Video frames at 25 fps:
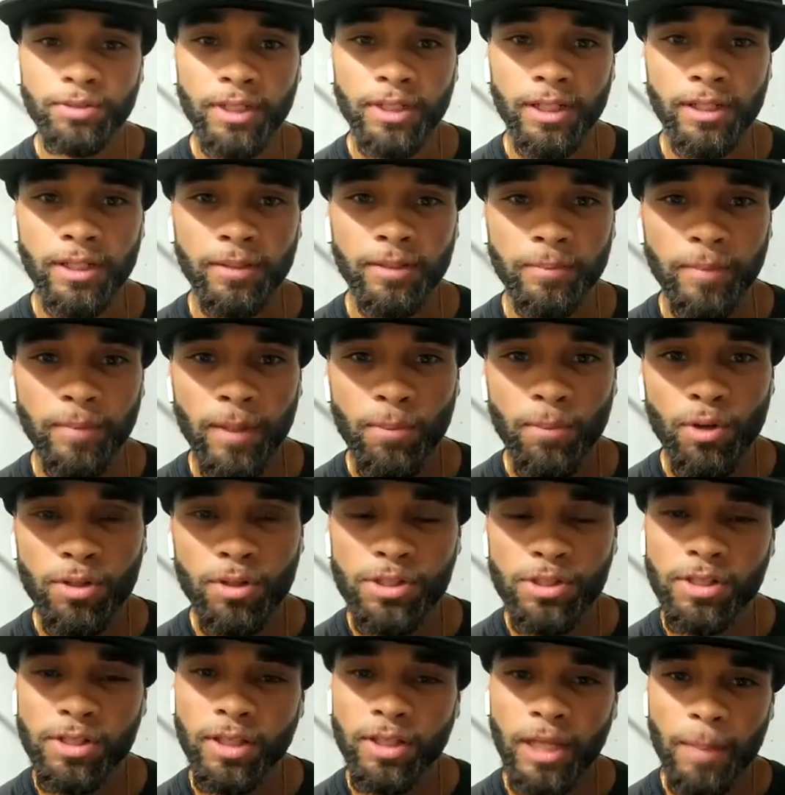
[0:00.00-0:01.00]
Uh, I'm
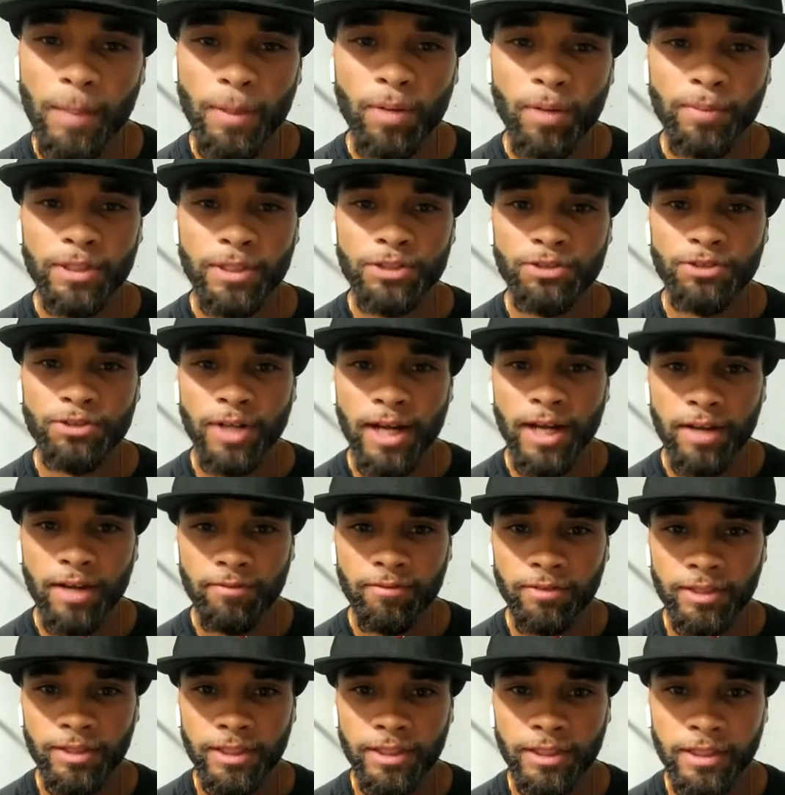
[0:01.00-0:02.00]
going to the MLB Draft
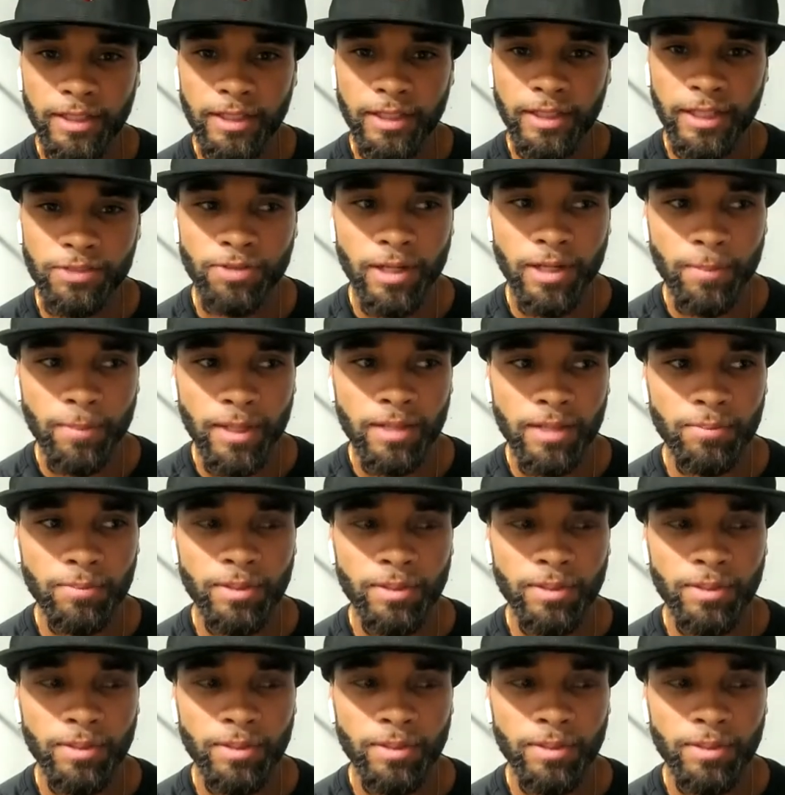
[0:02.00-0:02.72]
League that's ran by nice.